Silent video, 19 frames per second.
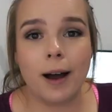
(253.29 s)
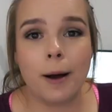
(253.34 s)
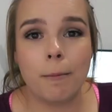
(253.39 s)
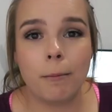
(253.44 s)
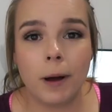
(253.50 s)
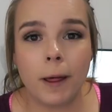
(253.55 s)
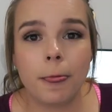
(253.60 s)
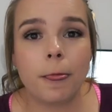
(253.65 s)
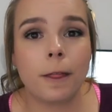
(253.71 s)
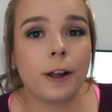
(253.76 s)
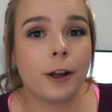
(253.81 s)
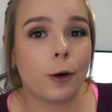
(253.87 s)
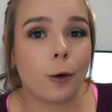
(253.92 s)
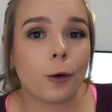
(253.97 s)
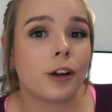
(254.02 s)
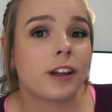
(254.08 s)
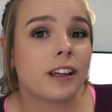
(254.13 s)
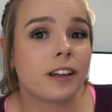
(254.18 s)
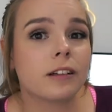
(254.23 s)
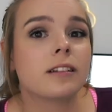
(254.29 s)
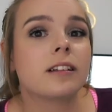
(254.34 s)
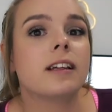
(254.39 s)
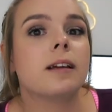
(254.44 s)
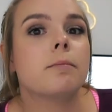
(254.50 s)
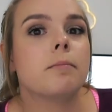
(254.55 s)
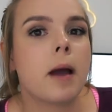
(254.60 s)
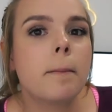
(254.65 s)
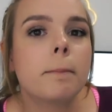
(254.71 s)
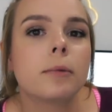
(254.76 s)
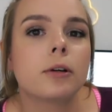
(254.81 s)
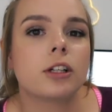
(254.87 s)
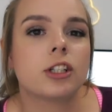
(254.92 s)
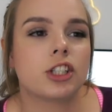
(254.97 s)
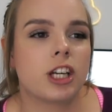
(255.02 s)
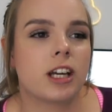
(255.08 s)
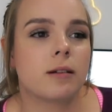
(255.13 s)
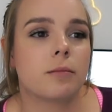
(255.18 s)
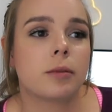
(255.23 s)
a monthly or yearly
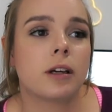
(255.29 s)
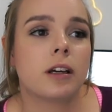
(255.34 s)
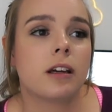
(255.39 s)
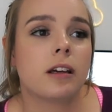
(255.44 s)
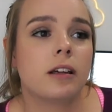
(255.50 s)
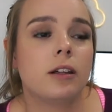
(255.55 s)
membership.